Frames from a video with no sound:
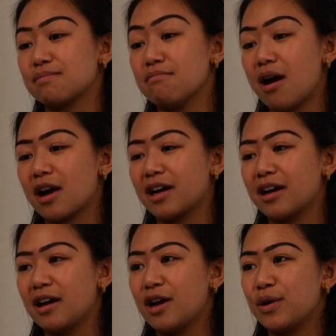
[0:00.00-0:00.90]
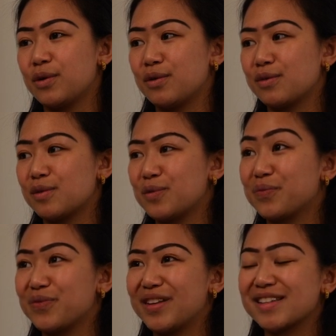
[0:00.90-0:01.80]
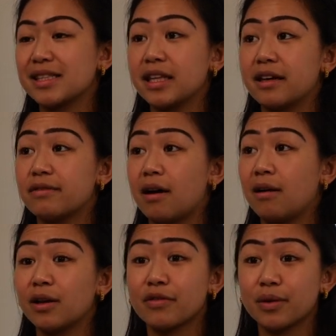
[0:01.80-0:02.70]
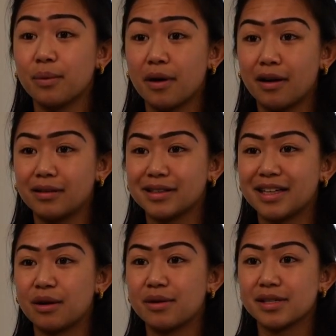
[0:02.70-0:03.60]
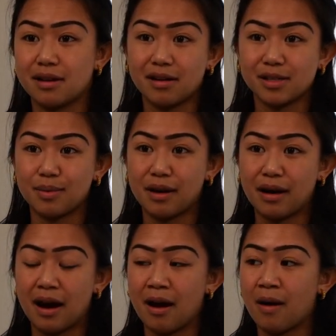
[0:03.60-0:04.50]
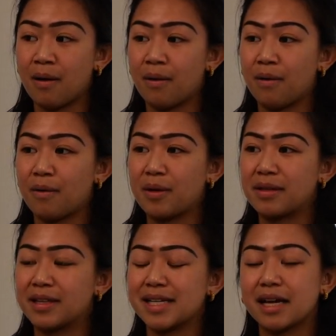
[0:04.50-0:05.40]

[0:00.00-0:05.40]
is Mark, who he's lived all over the world, and he always talks about how the